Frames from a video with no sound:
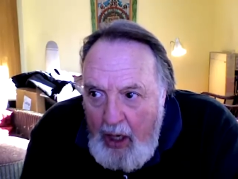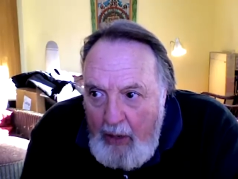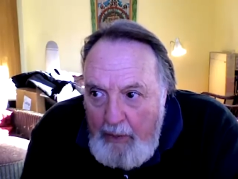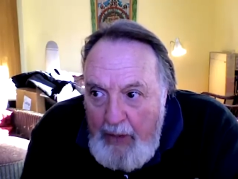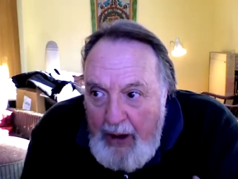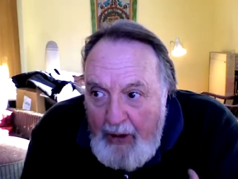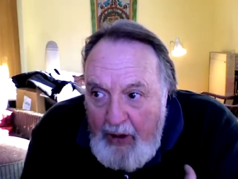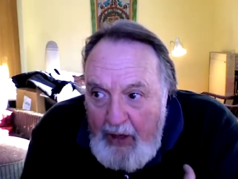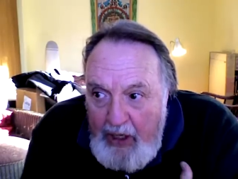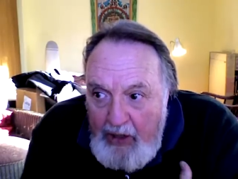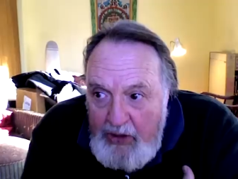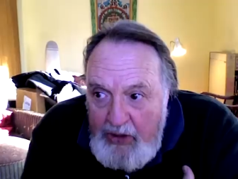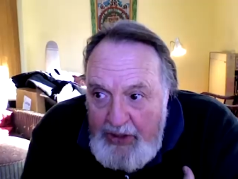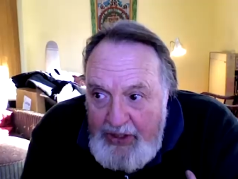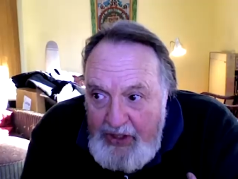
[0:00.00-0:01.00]

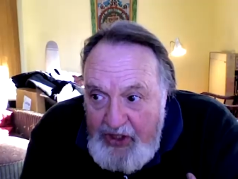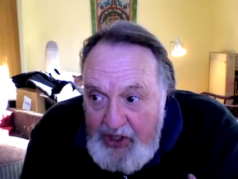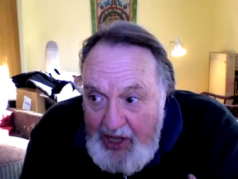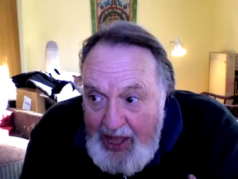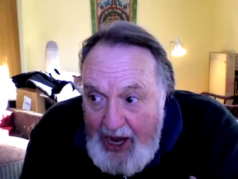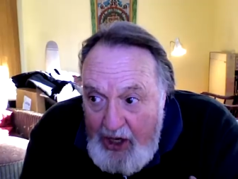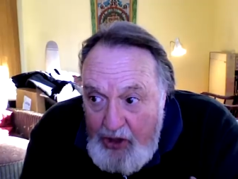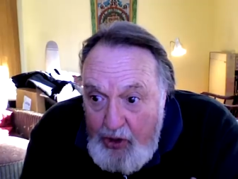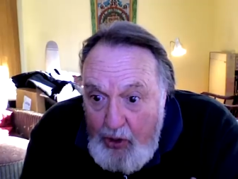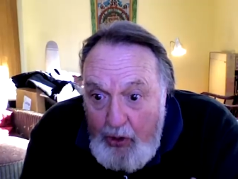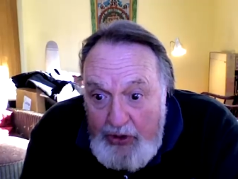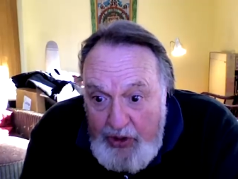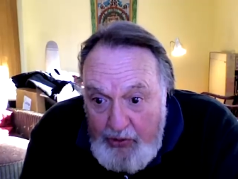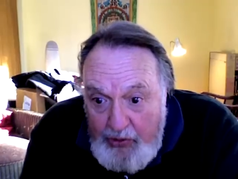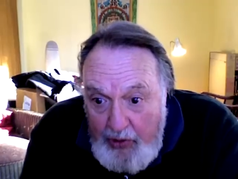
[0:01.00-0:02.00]
American slash
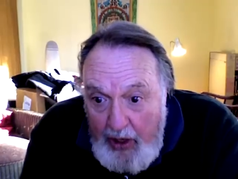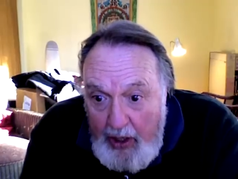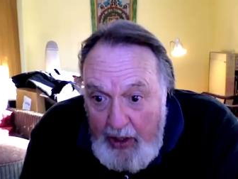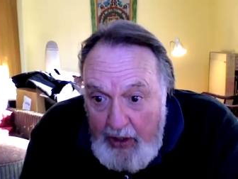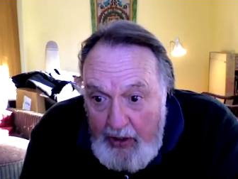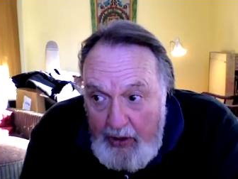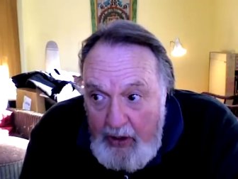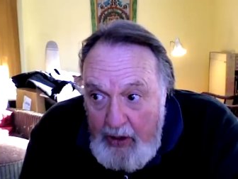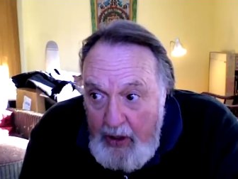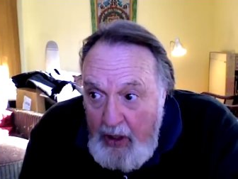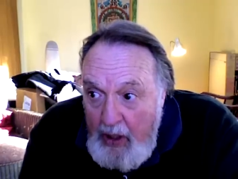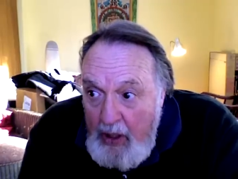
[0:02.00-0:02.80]
Australian